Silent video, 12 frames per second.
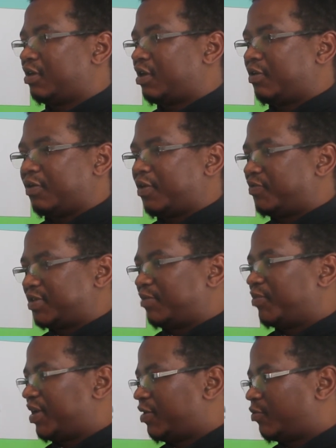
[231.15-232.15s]
if
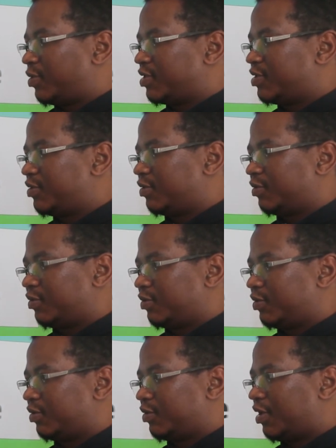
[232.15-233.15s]
somebody wants
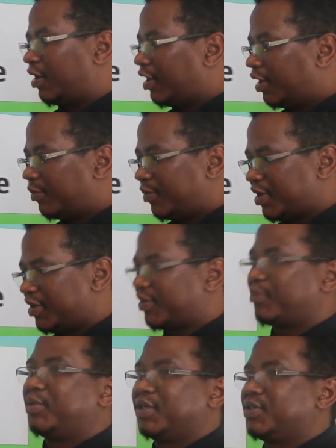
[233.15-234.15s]
to harm
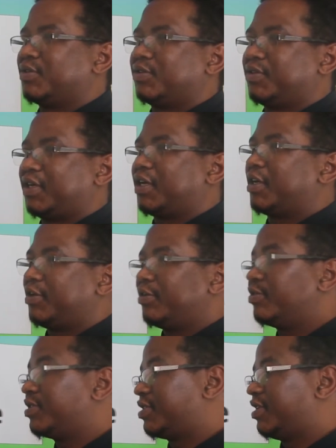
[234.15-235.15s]
another person, they can
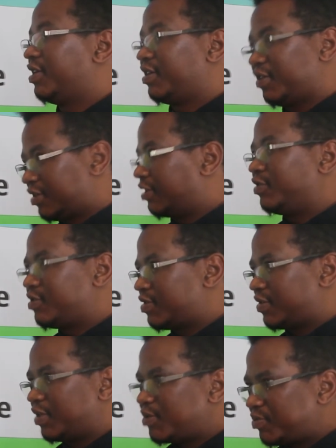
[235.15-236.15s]
use the
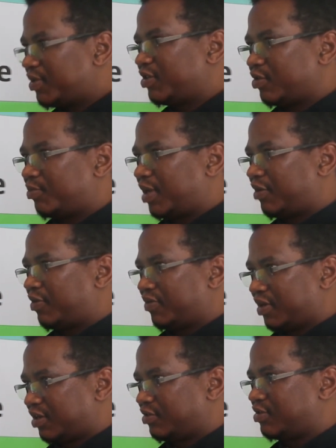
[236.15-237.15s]
same spiritual power.
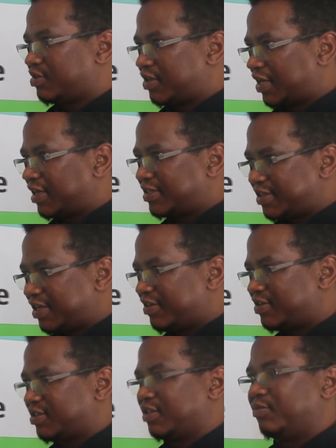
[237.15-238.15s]
They can send
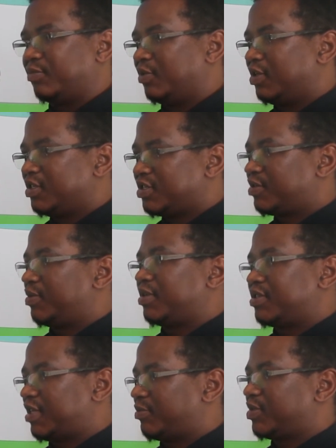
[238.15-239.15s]
the same
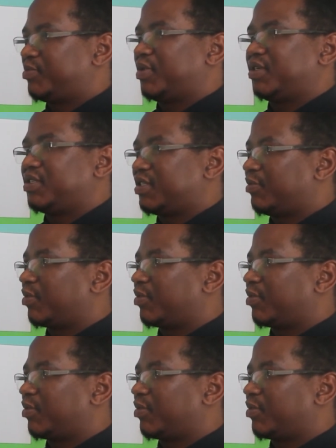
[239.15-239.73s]
spirits, same